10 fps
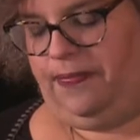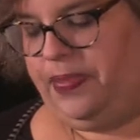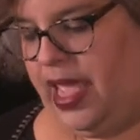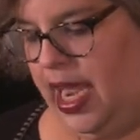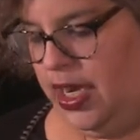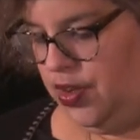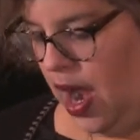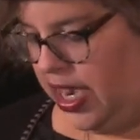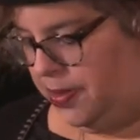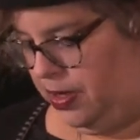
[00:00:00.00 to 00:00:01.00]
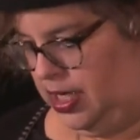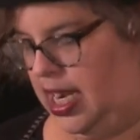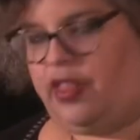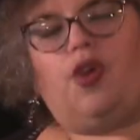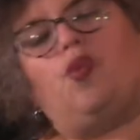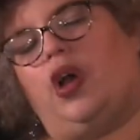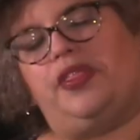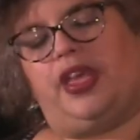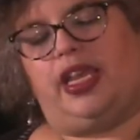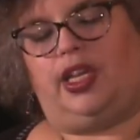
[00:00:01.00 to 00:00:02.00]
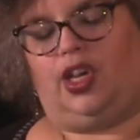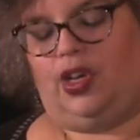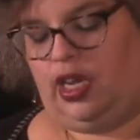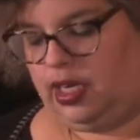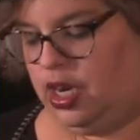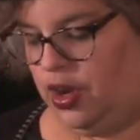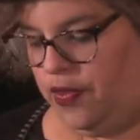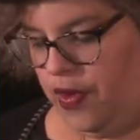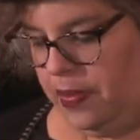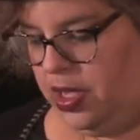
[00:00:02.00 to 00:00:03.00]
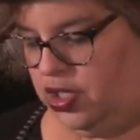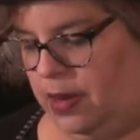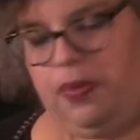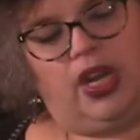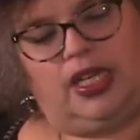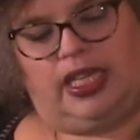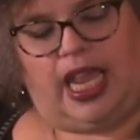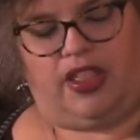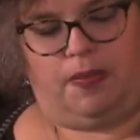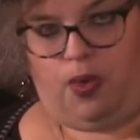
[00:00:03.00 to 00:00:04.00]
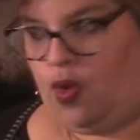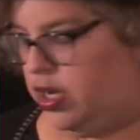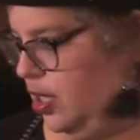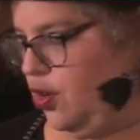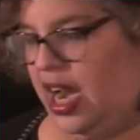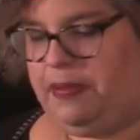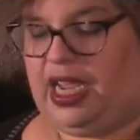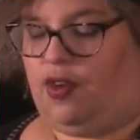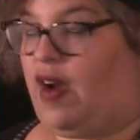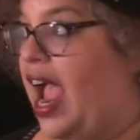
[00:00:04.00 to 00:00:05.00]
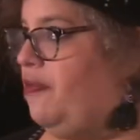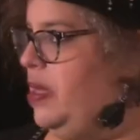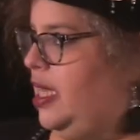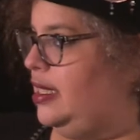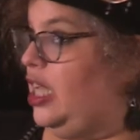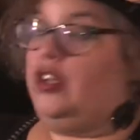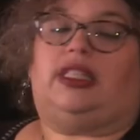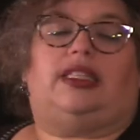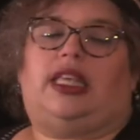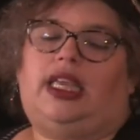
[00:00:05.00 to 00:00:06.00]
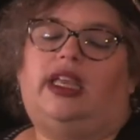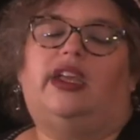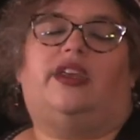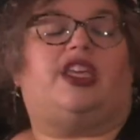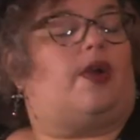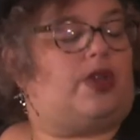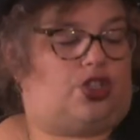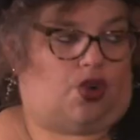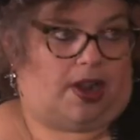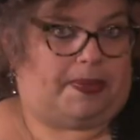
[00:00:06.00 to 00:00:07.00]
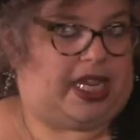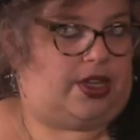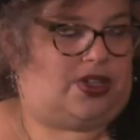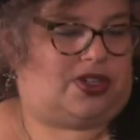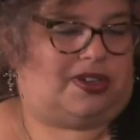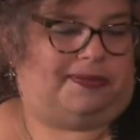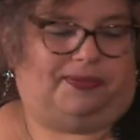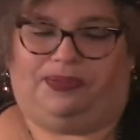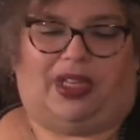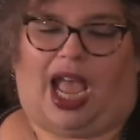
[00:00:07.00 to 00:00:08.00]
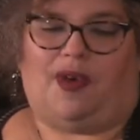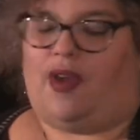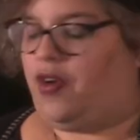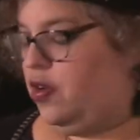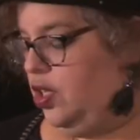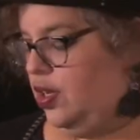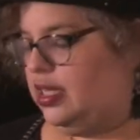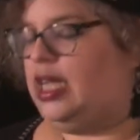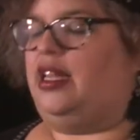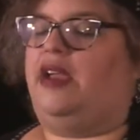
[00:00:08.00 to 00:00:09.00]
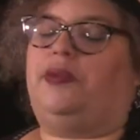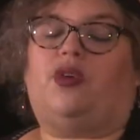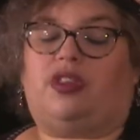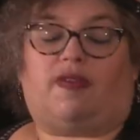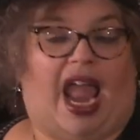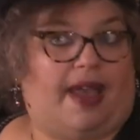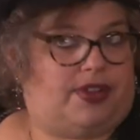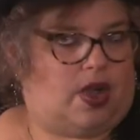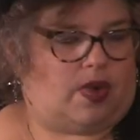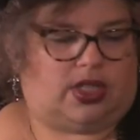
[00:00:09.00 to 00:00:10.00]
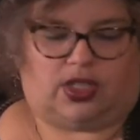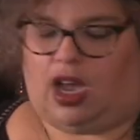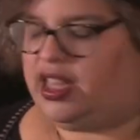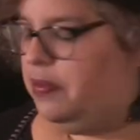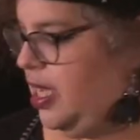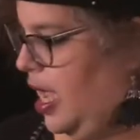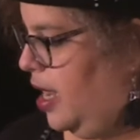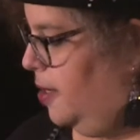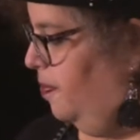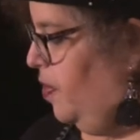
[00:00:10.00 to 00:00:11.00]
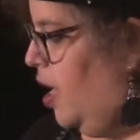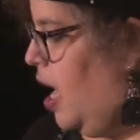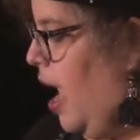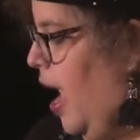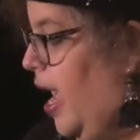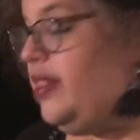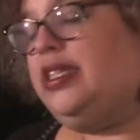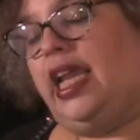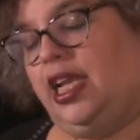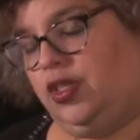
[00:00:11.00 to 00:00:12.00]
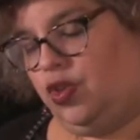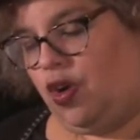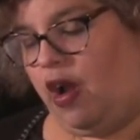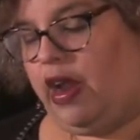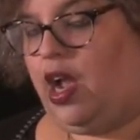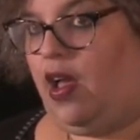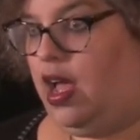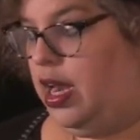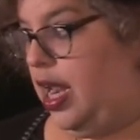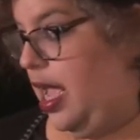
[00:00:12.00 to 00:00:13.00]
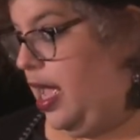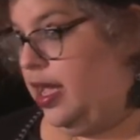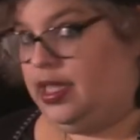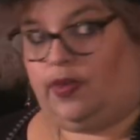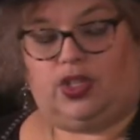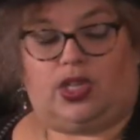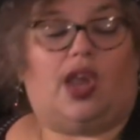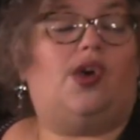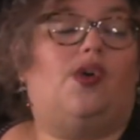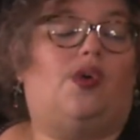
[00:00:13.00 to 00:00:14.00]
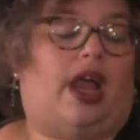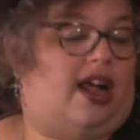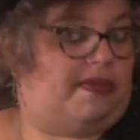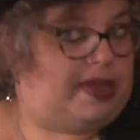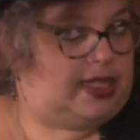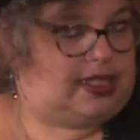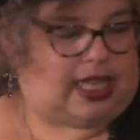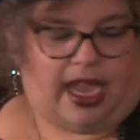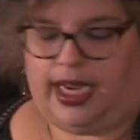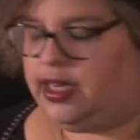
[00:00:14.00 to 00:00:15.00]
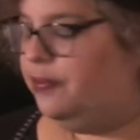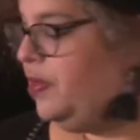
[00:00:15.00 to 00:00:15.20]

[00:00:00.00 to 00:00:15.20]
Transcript: They tried to put together what they could from the ship, putting together boards to try to make a raft because they could see there was York Beach. However, as soon as they climbed aboard the raft, no one saw them again. And the days were drawing on, and there was no help in sight.